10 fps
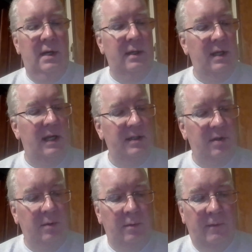And
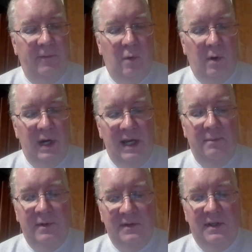for any
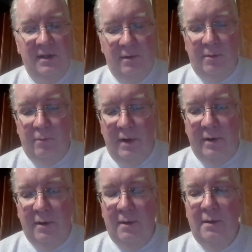particular
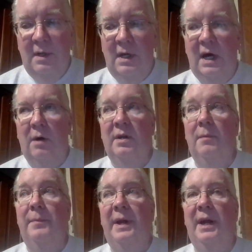runner, I'll
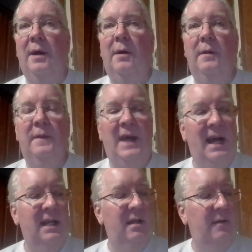compare
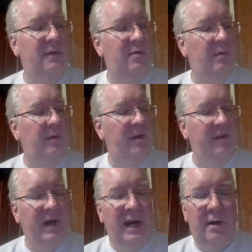that individual
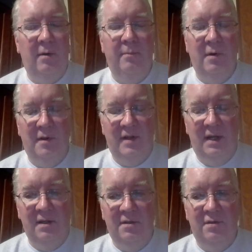sire
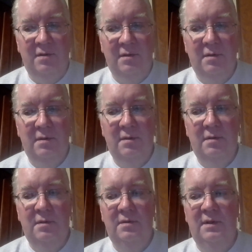percentage
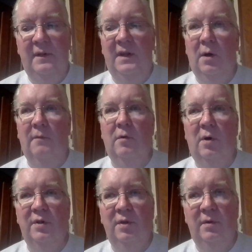to the
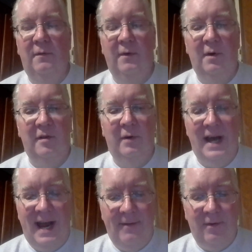overall universal
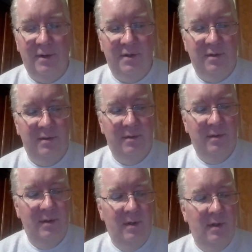average,
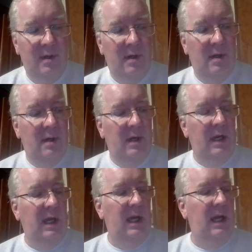
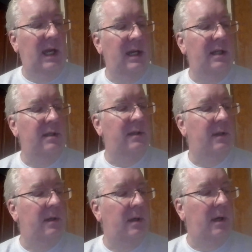and
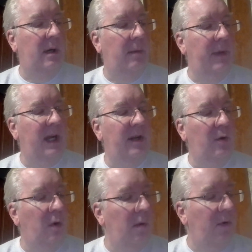make a
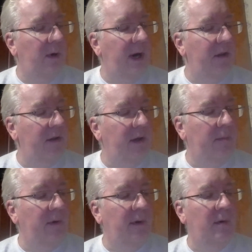normalized
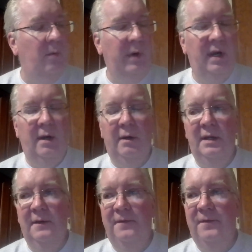number where,
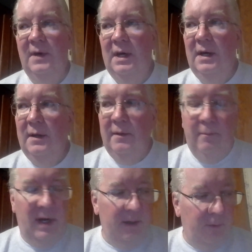if my